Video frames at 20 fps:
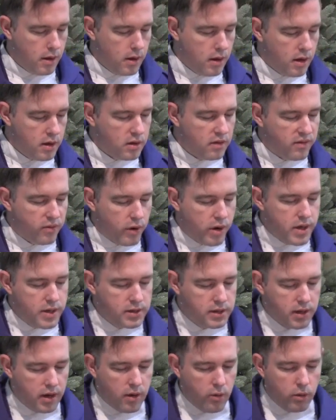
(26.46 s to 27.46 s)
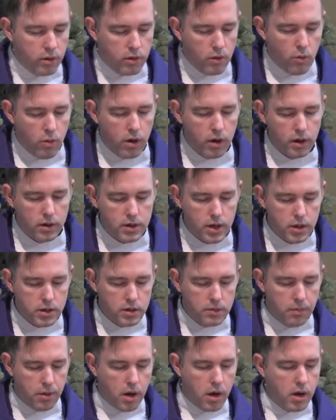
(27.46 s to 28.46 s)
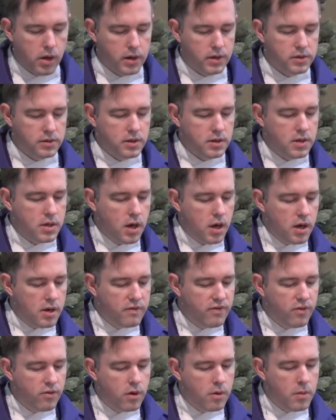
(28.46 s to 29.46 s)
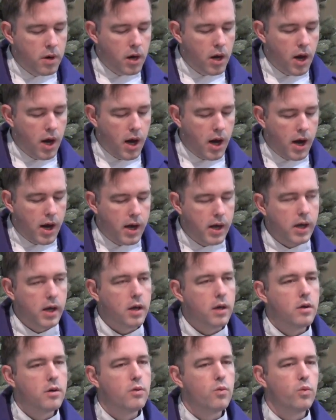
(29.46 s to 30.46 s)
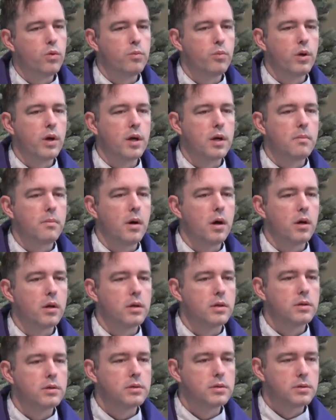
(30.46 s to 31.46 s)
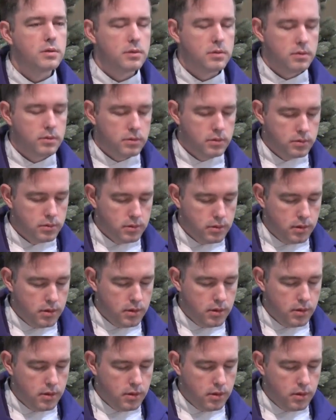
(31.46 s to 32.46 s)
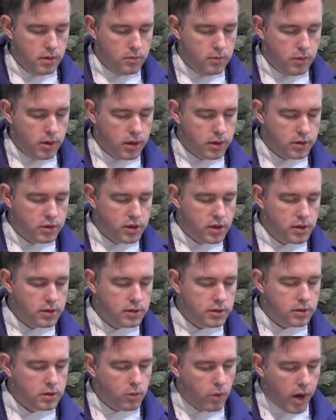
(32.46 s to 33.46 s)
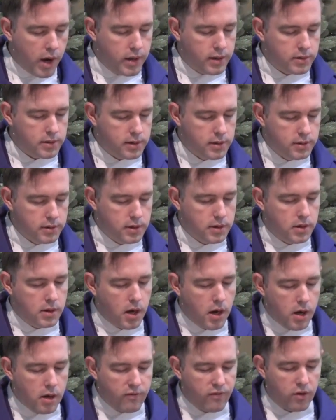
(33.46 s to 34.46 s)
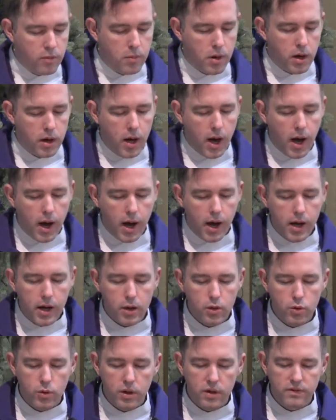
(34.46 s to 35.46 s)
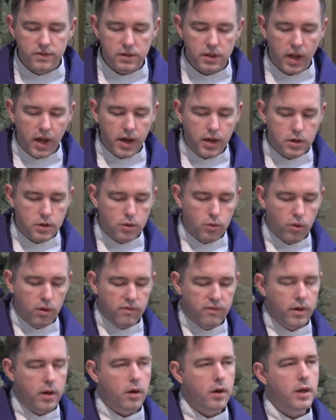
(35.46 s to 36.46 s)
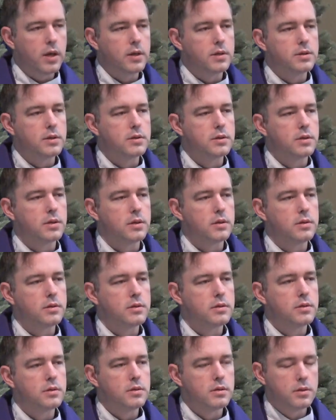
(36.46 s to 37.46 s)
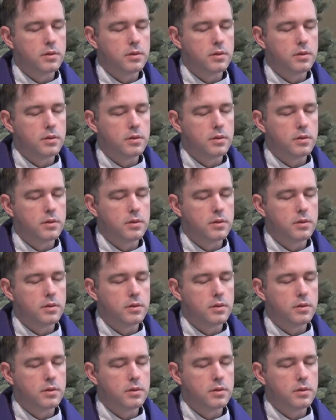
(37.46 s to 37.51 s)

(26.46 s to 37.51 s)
And the phrase that I really want to touch upon is, the dawn from on high will break upon us. Because Jesus Christ is the dawn from on high who gives light to our very existence.